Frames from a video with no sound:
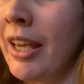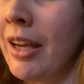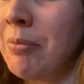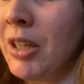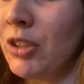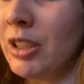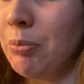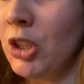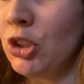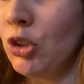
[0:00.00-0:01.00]
my
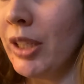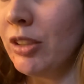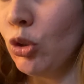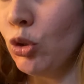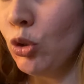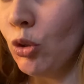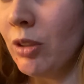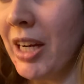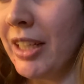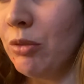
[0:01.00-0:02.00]
response to
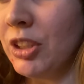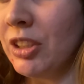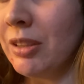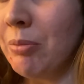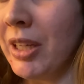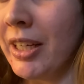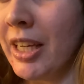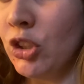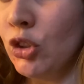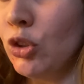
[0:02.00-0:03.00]
acetazolamide, which is the
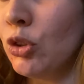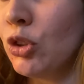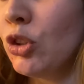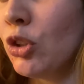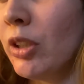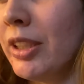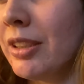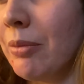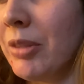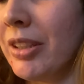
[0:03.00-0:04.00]
medication used to treat
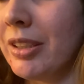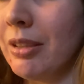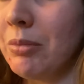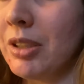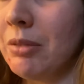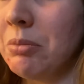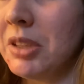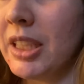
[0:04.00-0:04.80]
some of the symptoms,